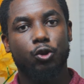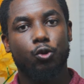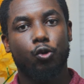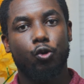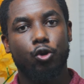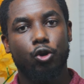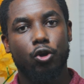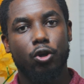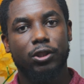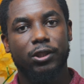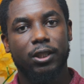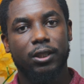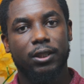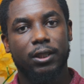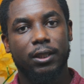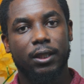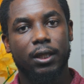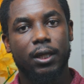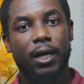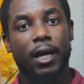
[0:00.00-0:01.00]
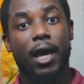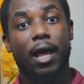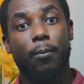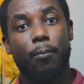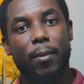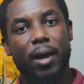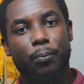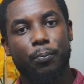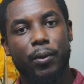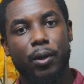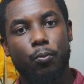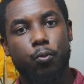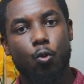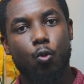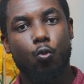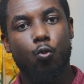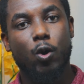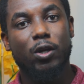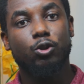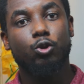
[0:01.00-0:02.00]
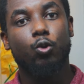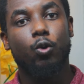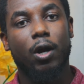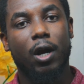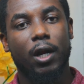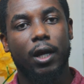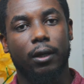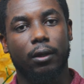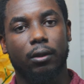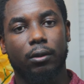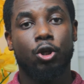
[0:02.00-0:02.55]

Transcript: curiosity and make people want to click.